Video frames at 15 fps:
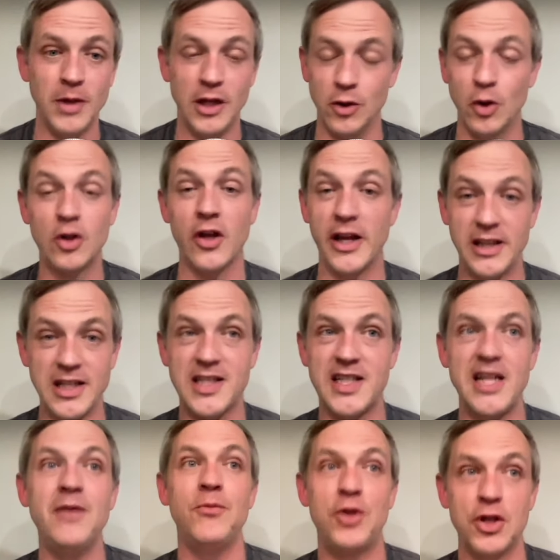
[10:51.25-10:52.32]
It looked like this
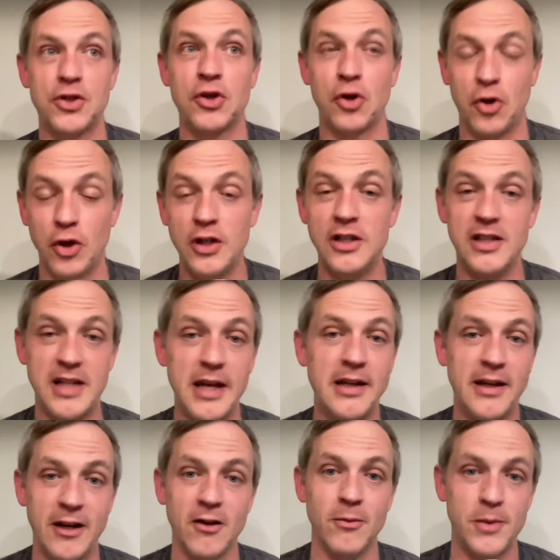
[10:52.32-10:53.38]
team just couldn't take
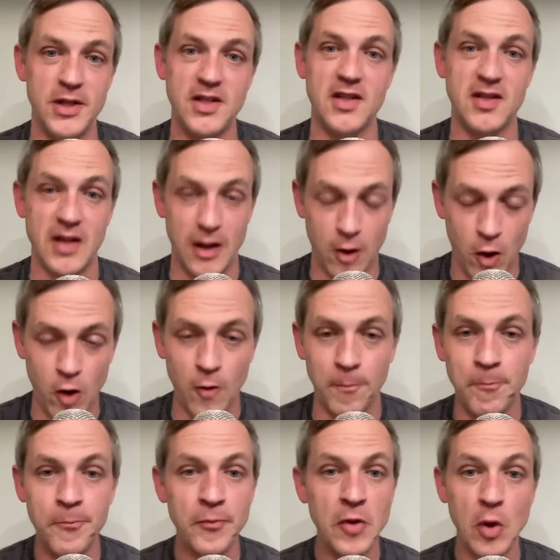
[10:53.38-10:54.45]
care of business at
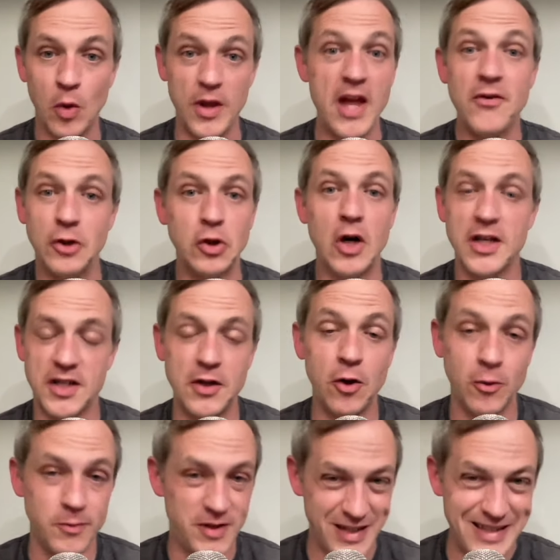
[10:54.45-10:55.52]
home. Well, they haven't lost at
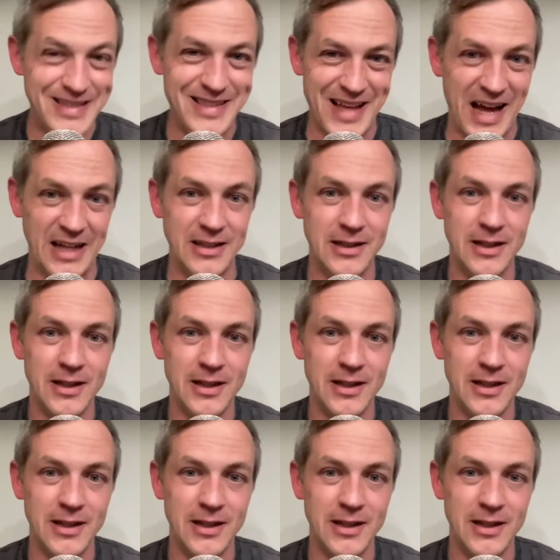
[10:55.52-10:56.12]
home since that.